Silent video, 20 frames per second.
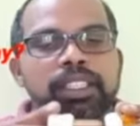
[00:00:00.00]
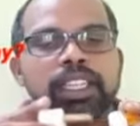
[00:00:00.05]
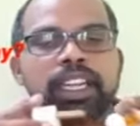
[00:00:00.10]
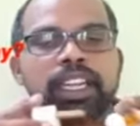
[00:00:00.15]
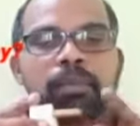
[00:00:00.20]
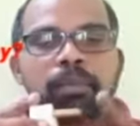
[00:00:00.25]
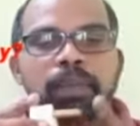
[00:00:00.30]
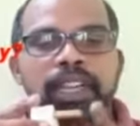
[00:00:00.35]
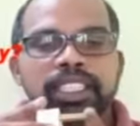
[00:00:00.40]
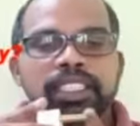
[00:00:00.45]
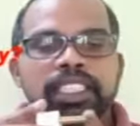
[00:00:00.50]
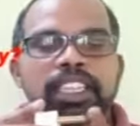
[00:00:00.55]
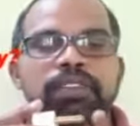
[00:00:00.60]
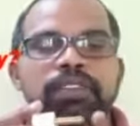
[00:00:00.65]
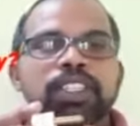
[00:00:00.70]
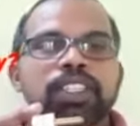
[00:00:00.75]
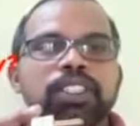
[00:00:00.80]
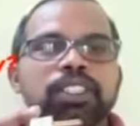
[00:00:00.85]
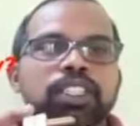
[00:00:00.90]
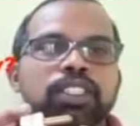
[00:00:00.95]
Complete
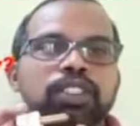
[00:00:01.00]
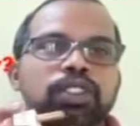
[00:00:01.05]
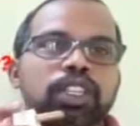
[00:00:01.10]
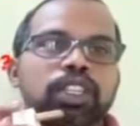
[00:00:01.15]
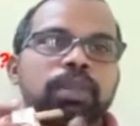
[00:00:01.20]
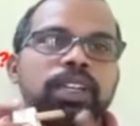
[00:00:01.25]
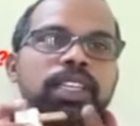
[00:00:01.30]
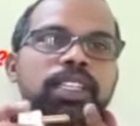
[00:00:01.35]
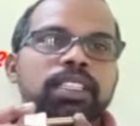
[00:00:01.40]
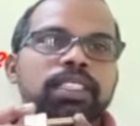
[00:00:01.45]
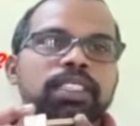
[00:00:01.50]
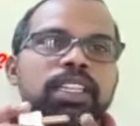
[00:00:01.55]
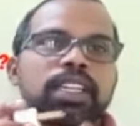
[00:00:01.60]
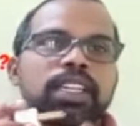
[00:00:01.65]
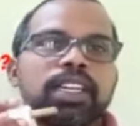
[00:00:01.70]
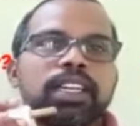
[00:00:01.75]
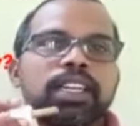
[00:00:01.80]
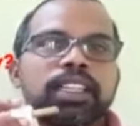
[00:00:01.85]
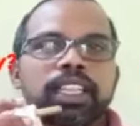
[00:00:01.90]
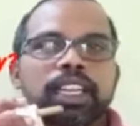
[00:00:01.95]
safety is ensured by this
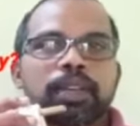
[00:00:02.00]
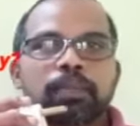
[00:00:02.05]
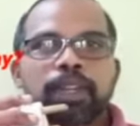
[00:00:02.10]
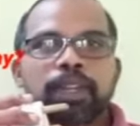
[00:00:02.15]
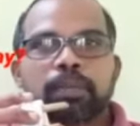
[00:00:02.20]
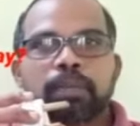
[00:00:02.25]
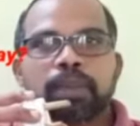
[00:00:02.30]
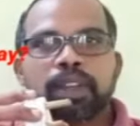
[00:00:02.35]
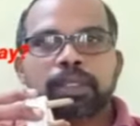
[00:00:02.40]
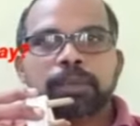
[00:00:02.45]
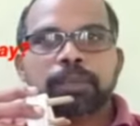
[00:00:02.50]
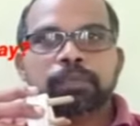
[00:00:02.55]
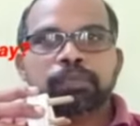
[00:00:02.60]
3-pin plug.